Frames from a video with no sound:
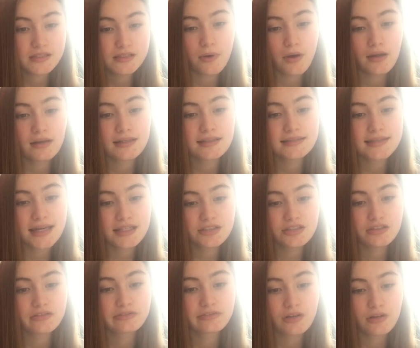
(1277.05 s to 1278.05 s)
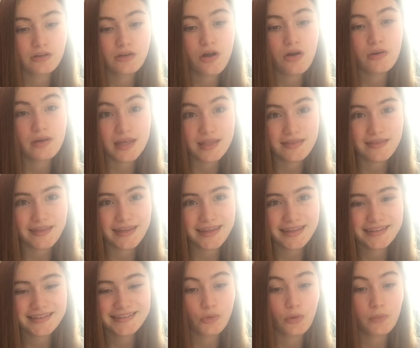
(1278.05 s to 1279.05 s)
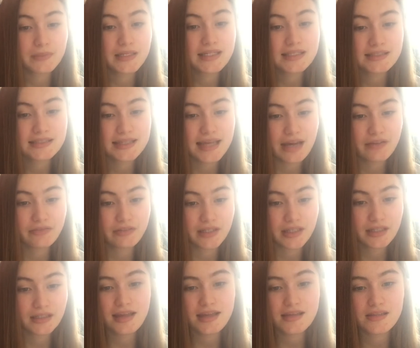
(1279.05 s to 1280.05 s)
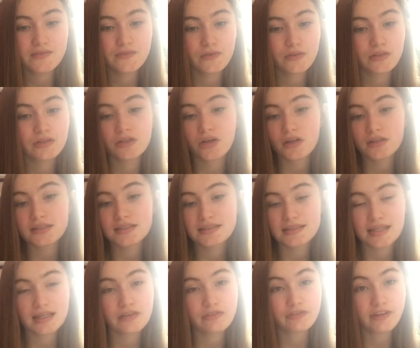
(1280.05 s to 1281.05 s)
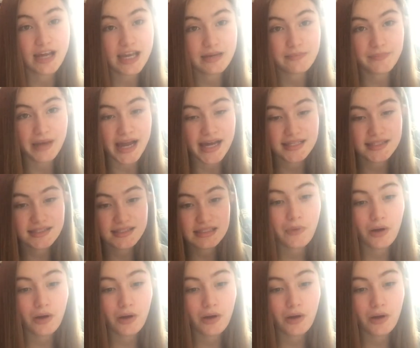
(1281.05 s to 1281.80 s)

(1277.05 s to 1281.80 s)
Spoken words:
Polytetrafluoroethene or PTFE is for non-stick frying pans.